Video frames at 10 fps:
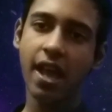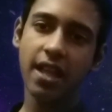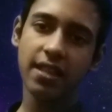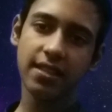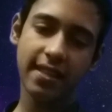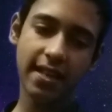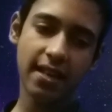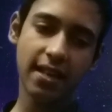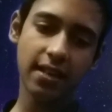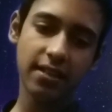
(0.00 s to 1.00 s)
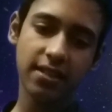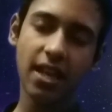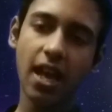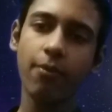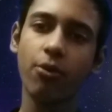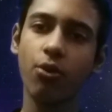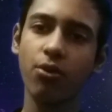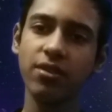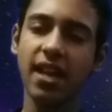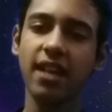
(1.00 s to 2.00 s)
the time
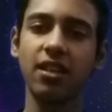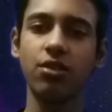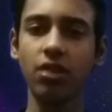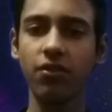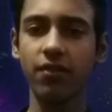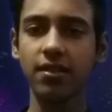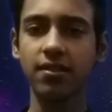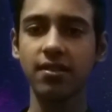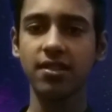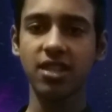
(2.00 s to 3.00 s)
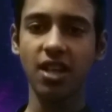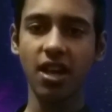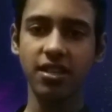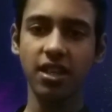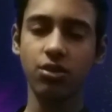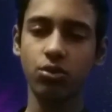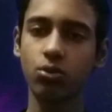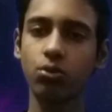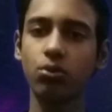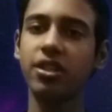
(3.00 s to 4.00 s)
goes and the universe started to
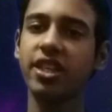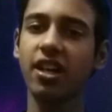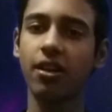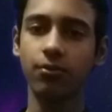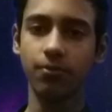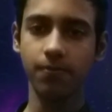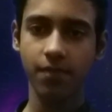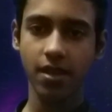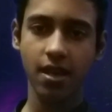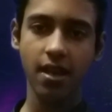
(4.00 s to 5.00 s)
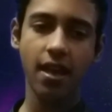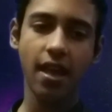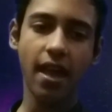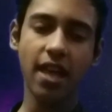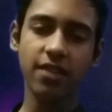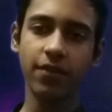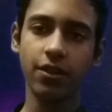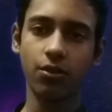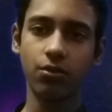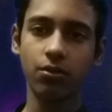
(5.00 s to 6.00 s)
cool down. As we
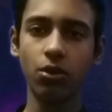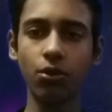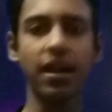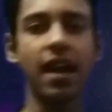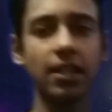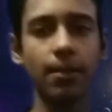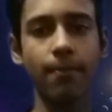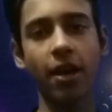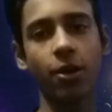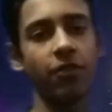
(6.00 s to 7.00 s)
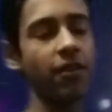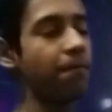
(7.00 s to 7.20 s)
know, look at the microwave